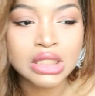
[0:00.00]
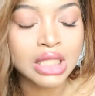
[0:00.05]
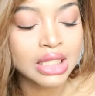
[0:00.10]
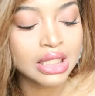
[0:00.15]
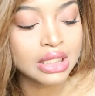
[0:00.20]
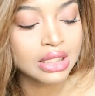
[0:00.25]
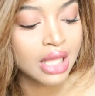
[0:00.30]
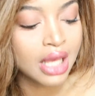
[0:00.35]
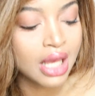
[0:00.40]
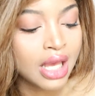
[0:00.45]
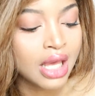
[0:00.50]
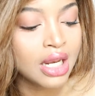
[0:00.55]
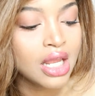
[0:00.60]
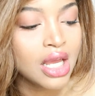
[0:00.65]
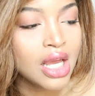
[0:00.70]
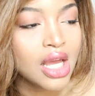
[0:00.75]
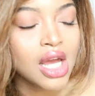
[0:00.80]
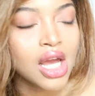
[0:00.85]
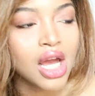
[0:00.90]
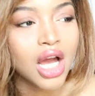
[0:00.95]
like
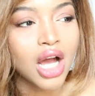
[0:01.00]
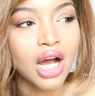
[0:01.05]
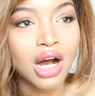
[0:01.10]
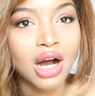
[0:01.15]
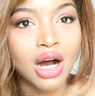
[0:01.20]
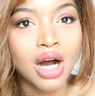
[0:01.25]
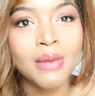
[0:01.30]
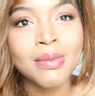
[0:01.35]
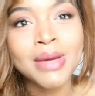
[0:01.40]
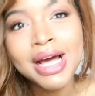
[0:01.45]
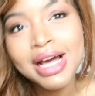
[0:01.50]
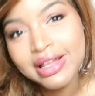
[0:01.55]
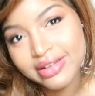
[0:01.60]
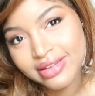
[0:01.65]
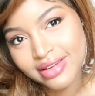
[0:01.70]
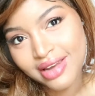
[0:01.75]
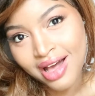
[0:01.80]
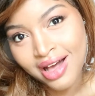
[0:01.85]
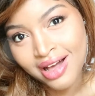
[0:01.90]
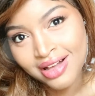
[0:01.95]
that um,
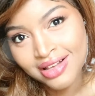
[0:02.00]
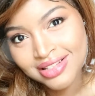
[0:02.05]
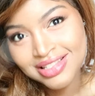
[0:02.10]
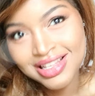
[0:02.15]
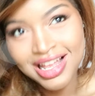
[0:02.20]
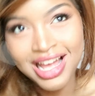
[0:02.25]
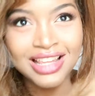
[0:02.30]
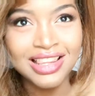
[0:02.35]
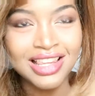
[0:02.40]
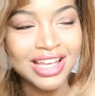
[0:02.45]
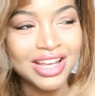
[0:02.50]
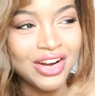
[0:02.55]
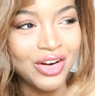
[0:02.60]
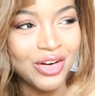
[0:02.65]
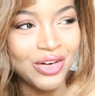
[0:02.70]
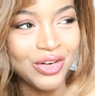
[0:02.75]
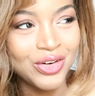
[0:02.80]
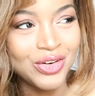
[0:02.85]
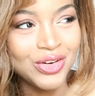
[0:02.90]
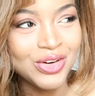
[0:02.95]
Nas I like
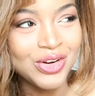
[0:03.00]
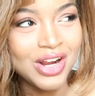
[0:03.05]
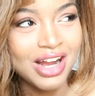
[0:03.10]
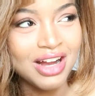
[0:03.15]
her